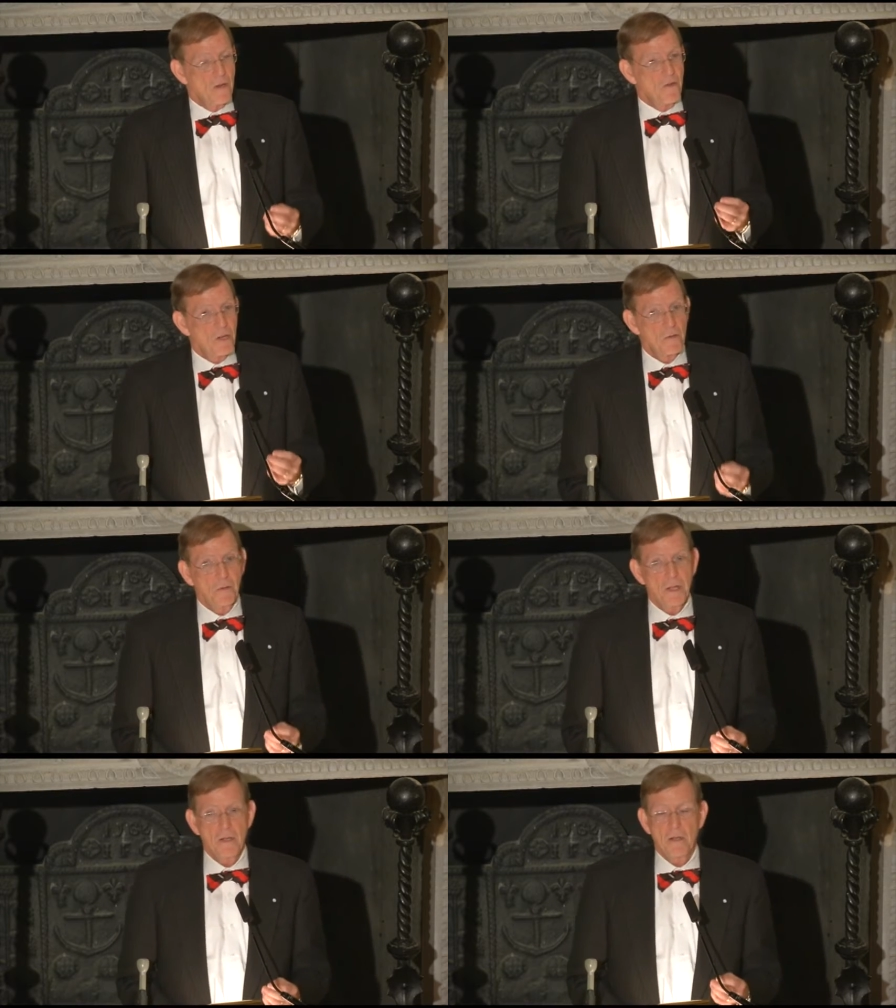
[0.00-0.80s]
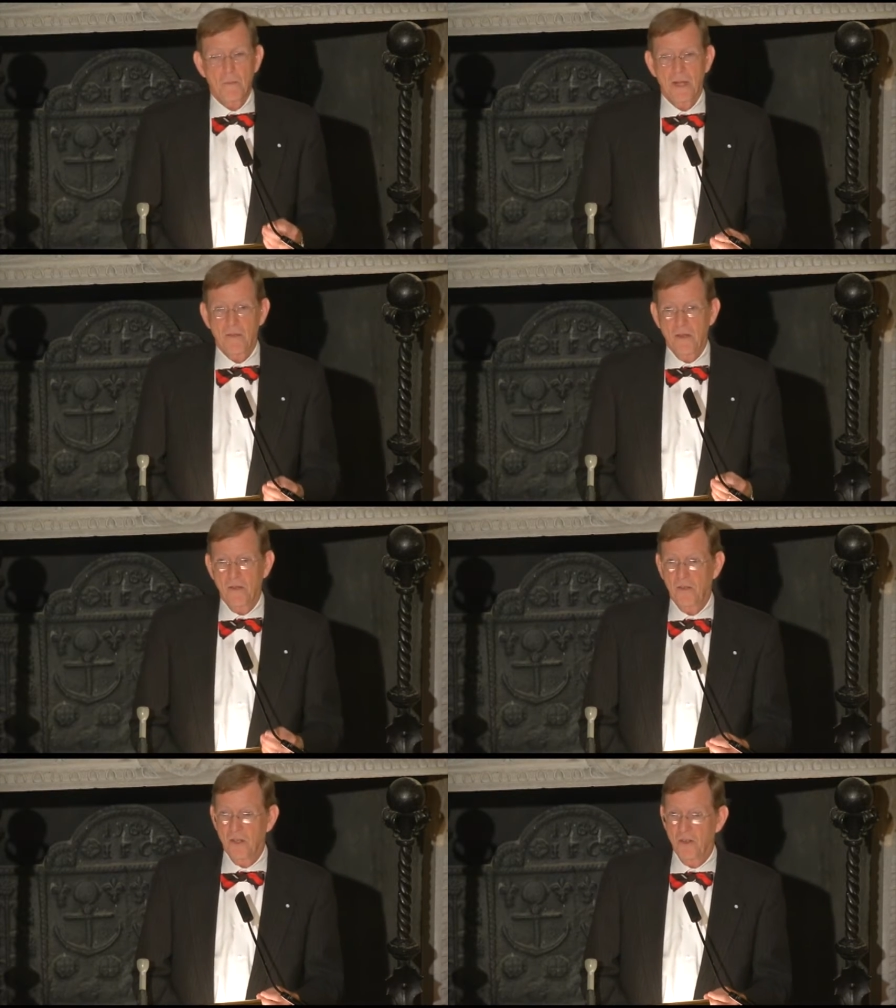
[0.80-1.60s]
General Lincoln made the
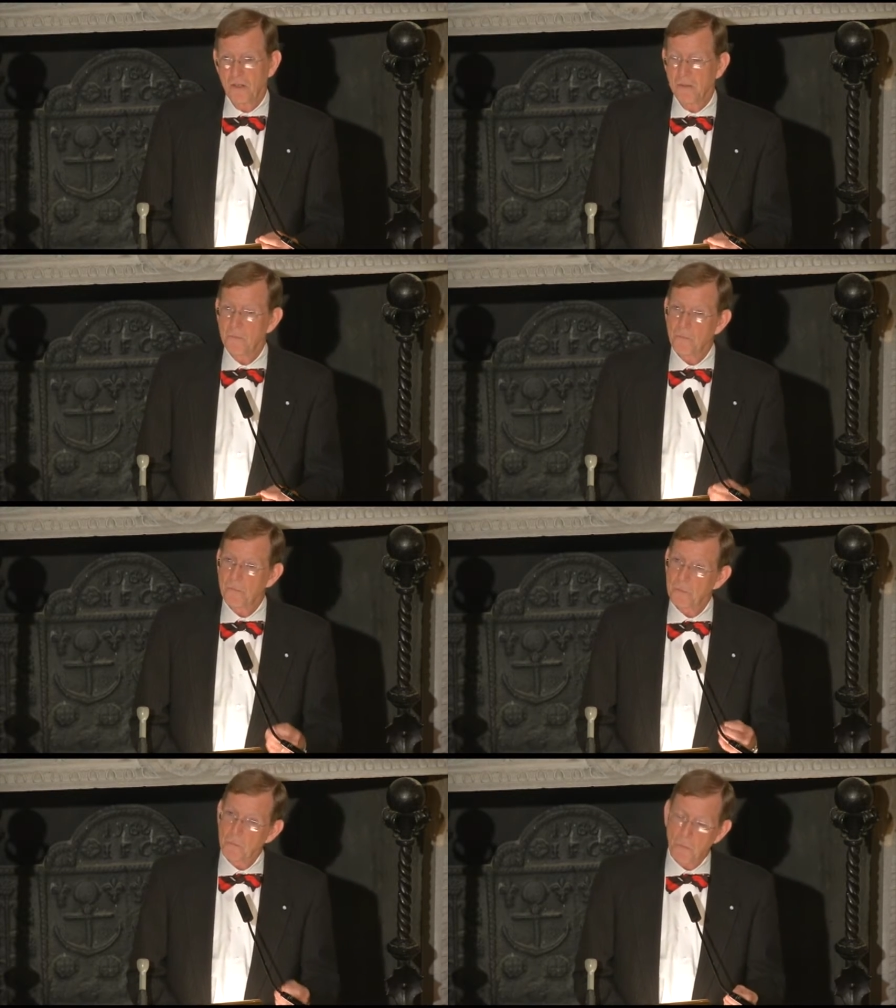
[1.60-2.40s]
decision,